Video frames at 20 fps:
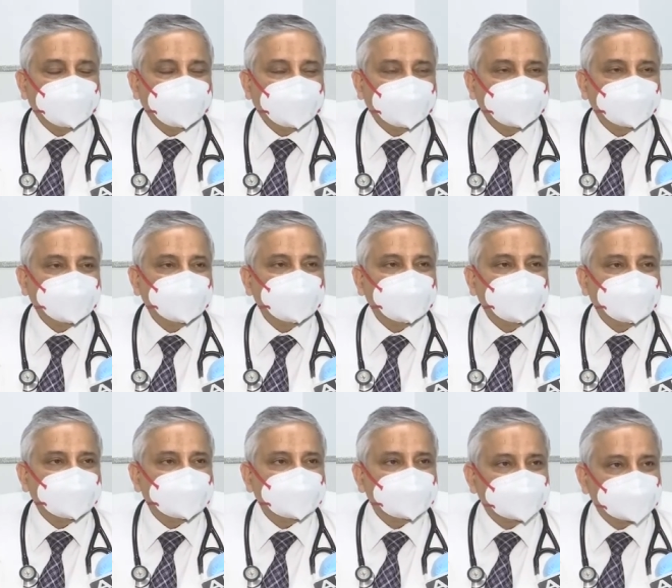and therefore
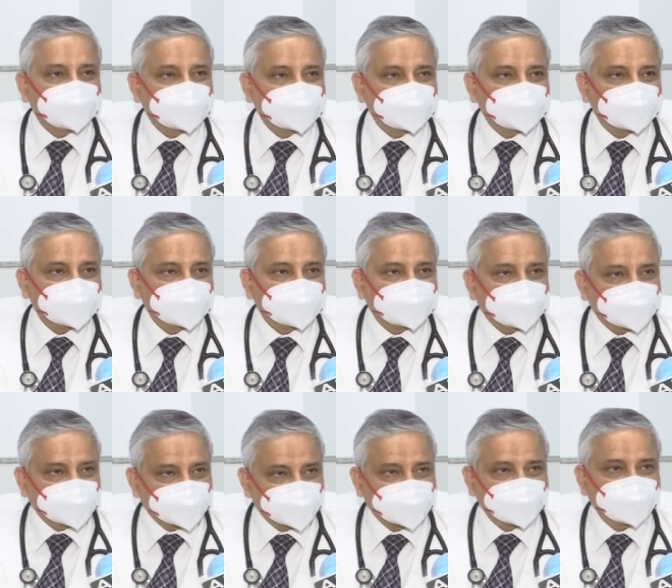
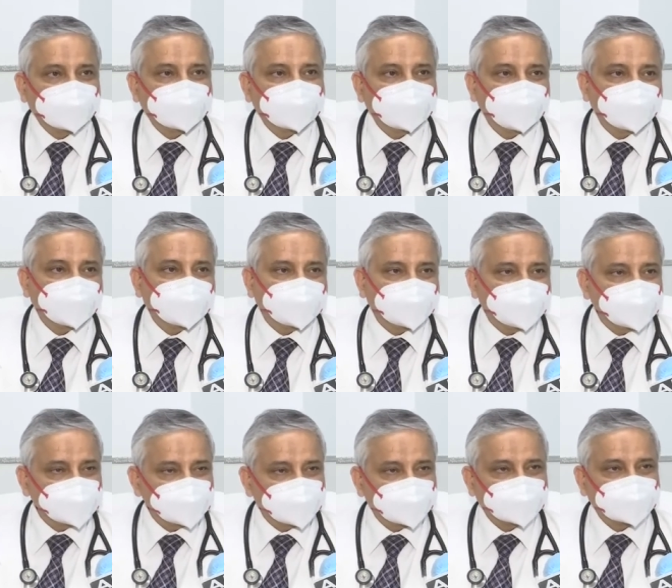and they had got
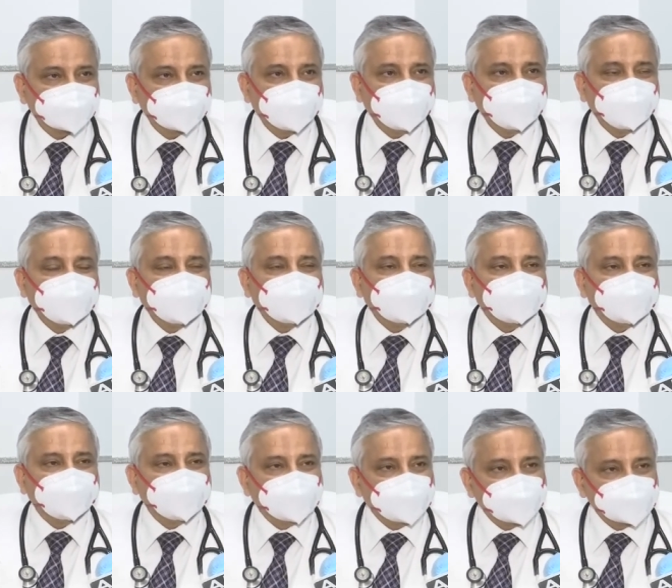tense, but
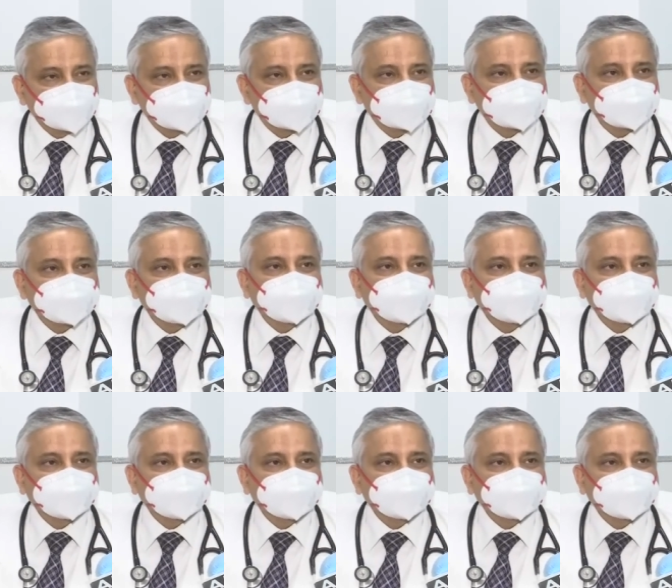with this